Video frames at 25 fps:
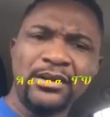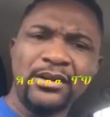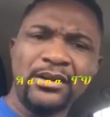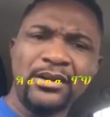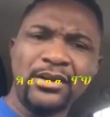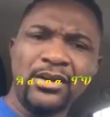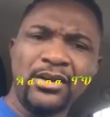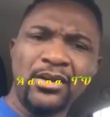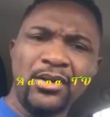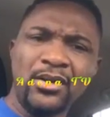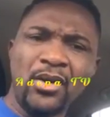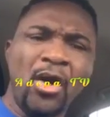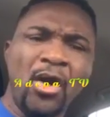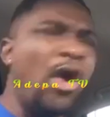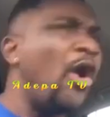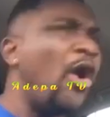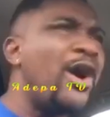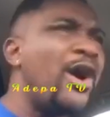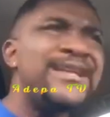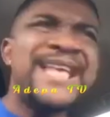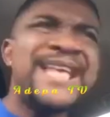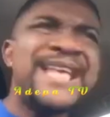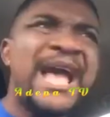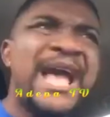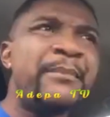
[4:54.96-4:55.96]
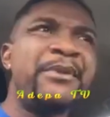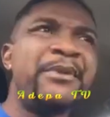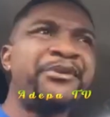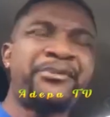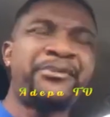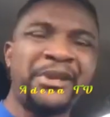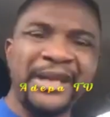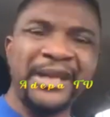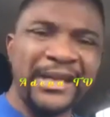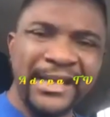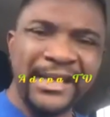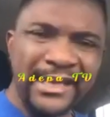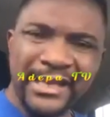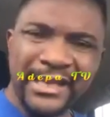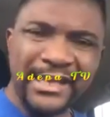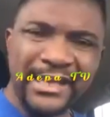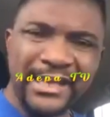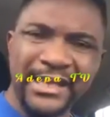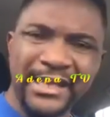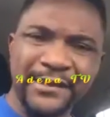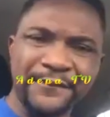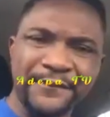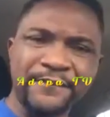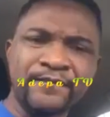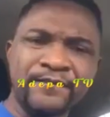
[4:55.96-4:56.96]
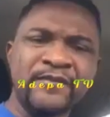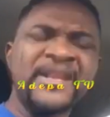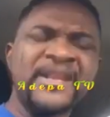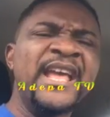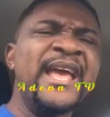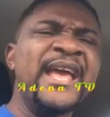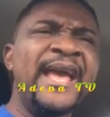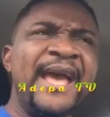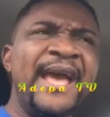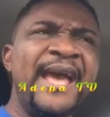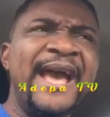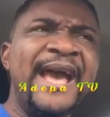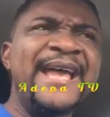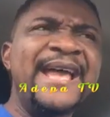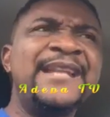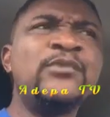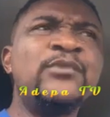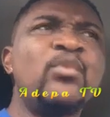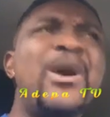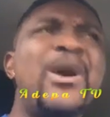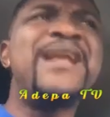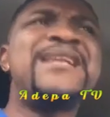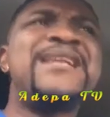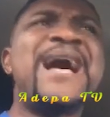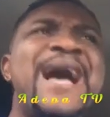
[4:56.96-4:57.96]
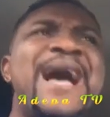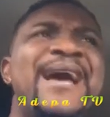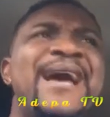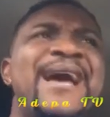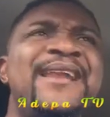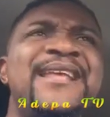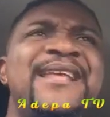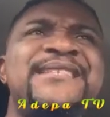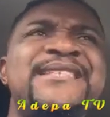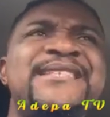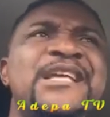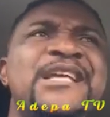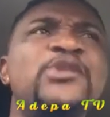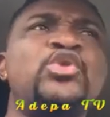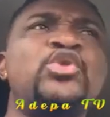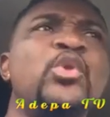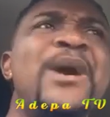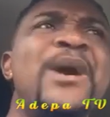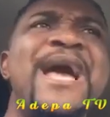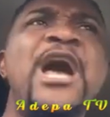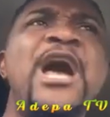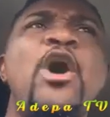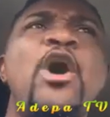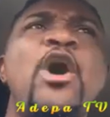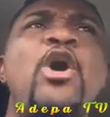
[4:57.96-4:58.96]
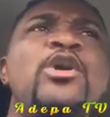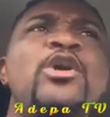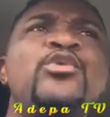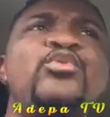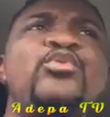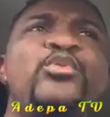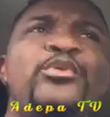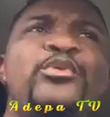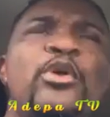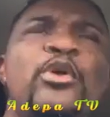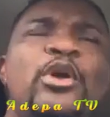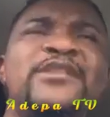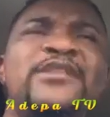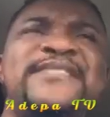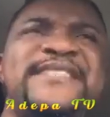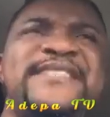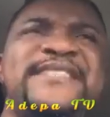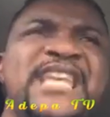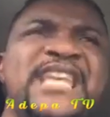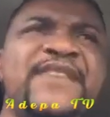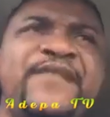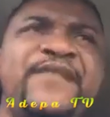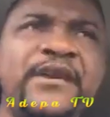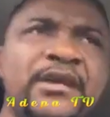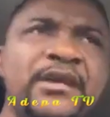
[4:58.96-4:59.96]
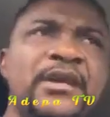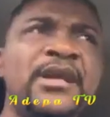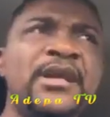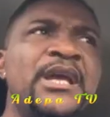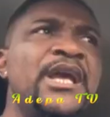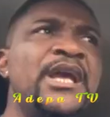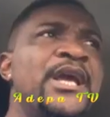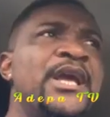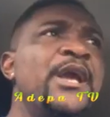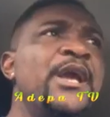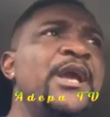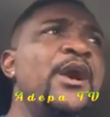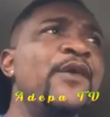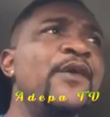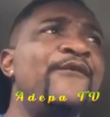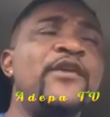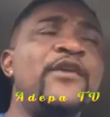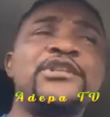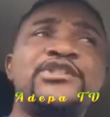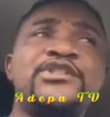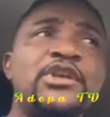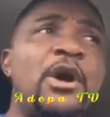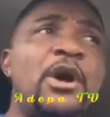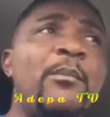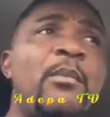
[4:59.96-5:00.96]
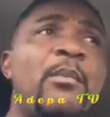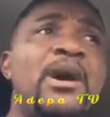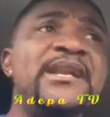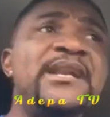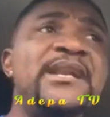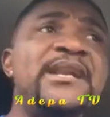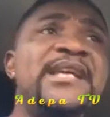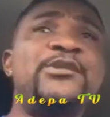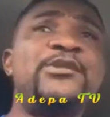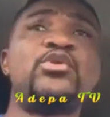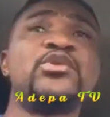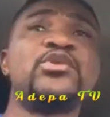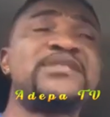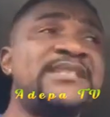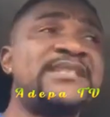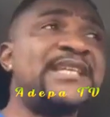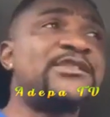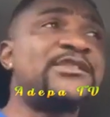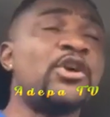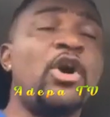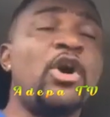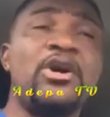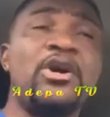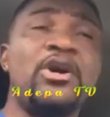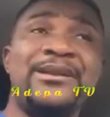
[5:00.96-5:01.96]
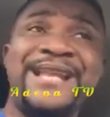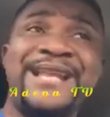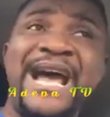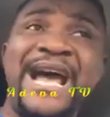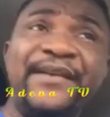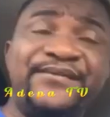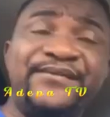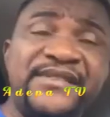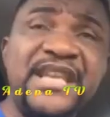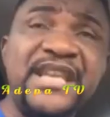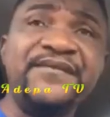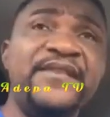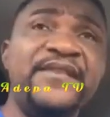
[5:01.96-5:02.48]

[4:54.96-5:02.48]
Onye me she. And when I listened to her on TV, for somebody to sit on live TV